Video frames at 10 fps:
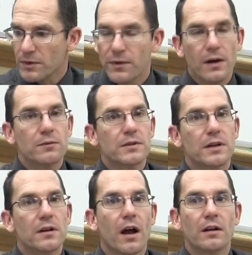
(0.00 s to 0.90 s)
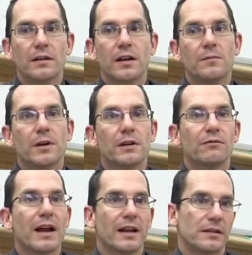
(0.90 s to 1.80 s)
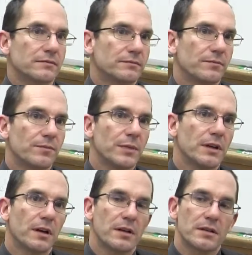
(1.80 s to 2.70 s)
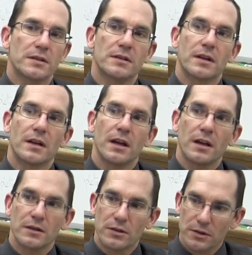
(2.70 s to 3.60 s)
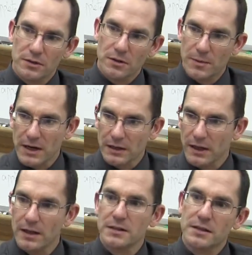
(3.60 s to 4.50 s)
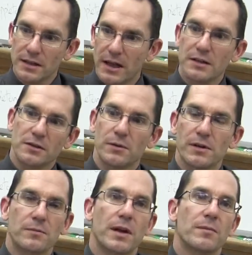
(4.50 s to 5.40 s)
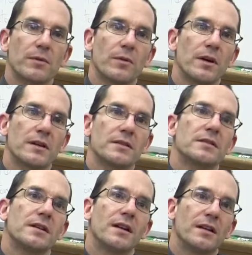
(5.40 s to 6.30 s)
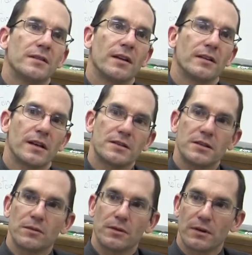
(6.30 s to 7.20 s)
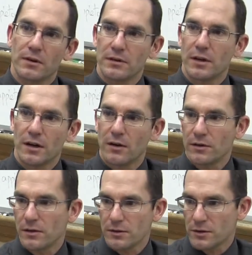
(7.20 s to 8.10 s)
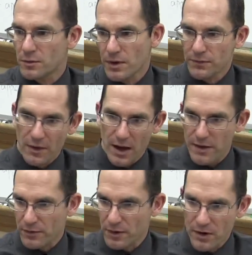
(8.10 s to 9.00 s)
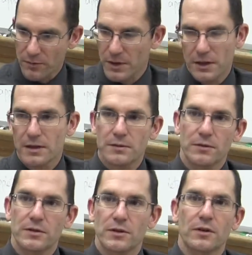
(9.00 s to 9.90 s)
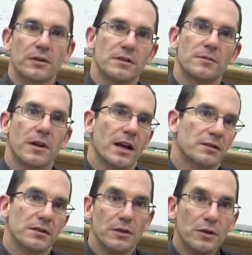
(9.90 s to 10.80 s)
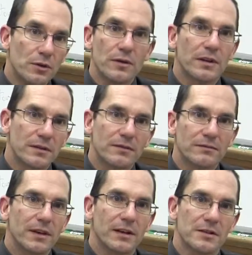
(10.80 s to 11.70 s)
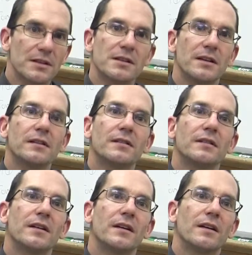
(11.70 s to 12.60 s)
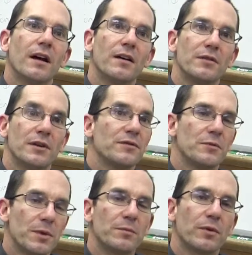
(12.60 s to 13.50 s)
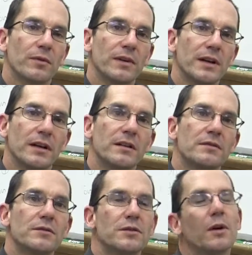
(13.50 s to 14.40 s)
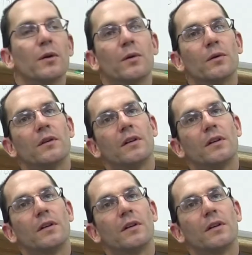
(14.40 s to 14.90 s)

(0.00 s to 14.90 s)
we found was that hardly anybody read it because it took so many links to get to where the paper was that unless you were, the 25 or however many kids were in journalism and actually knew that it existed, very few people were reading it. So